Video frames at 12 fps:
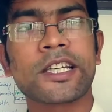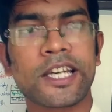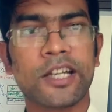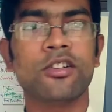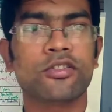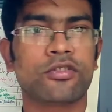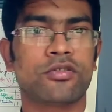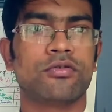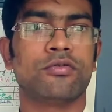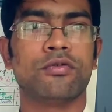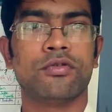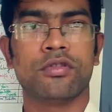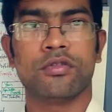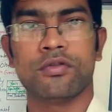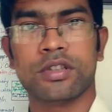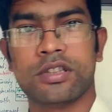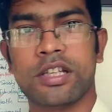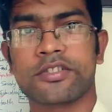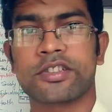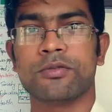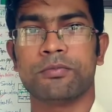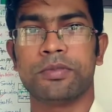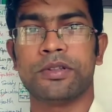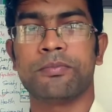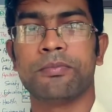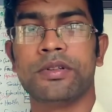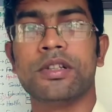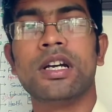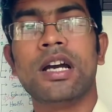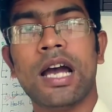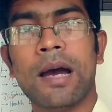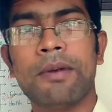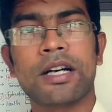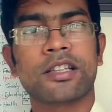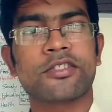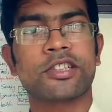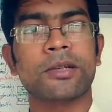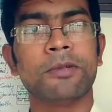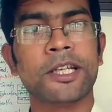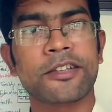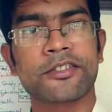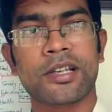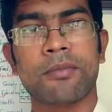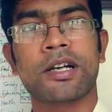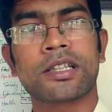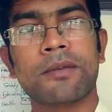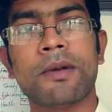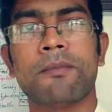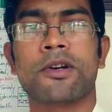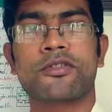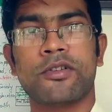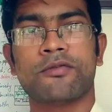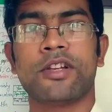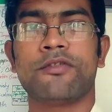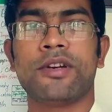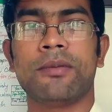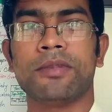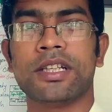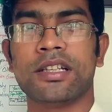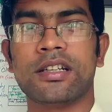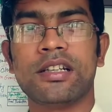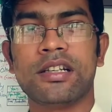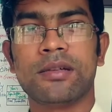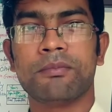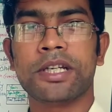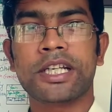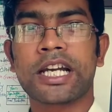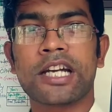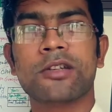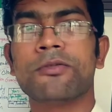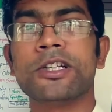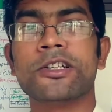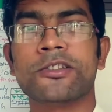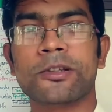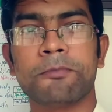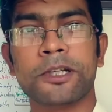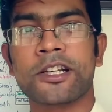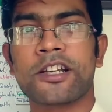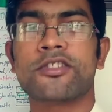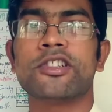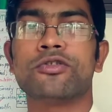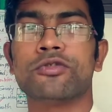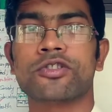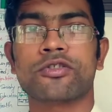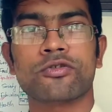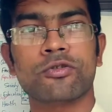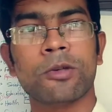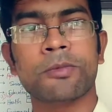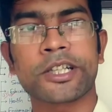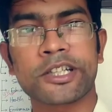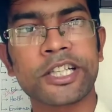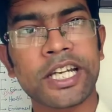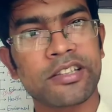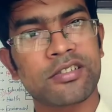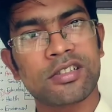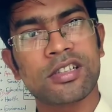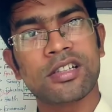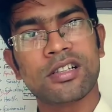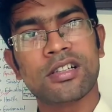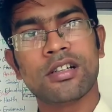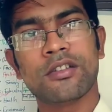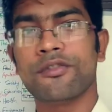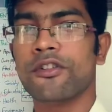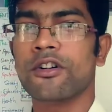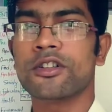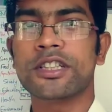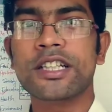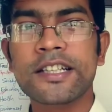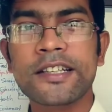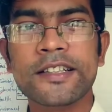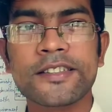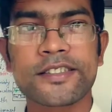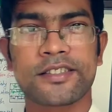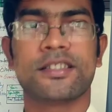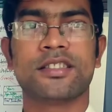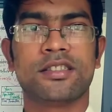chaos among the siblings, among the members of the family. Many kind of indisciplinary situations will be created for this